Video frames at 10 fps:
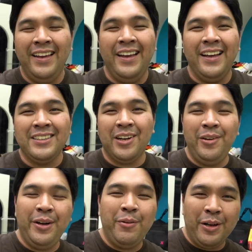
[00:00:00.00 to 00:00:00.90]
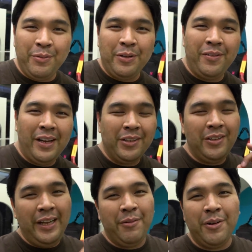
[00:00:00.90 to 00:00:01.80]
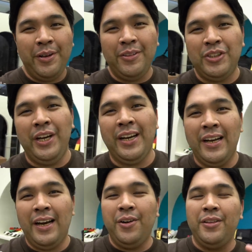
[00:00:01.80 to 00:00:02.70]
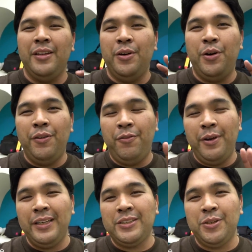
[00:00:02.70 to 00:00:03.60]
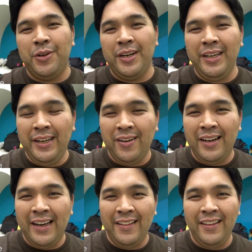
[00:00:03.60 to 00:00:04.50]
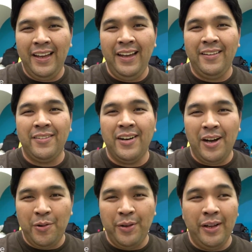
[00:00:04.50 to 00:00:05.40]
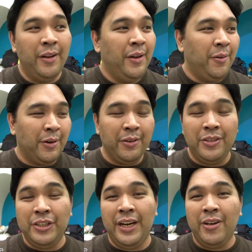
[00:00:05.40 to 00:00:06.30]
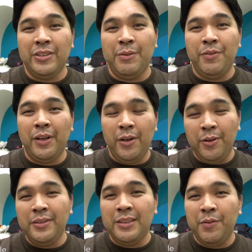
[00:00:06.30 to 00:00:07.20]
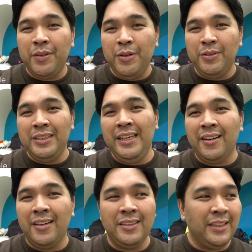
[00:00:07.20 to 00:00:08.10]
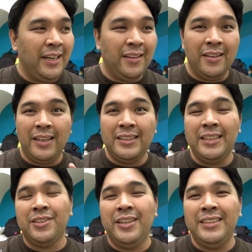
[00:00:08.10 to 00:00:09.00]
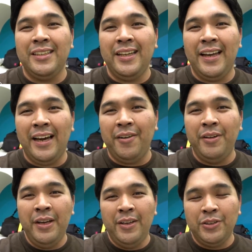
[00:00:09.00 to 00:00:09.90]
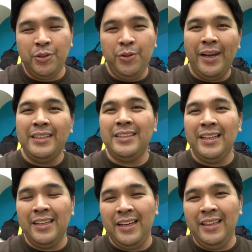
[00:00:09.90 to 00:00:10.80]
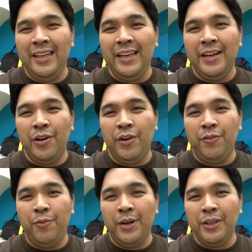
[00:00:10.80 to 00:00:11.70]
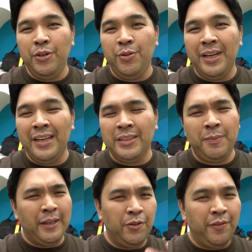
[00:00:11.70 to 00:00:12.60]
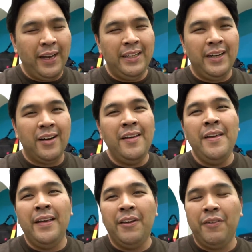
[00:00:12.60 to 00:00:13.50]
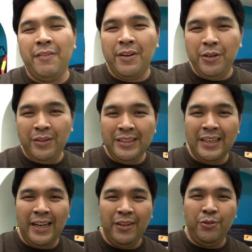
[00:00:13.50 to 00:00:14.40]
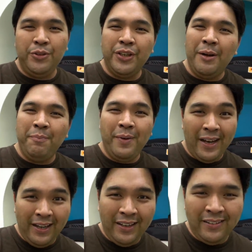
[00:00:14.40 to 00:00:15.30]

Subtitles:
Hey guys, Carlo here. Welcome to the vlog. Today we're going to check out the Off-White store here at 8 Rockwell. We're going to check out some of the clothes, some of the new sneakers, and the accessories that they have so you guys get an idea of what you can expect to find here if ever you decide to drop by.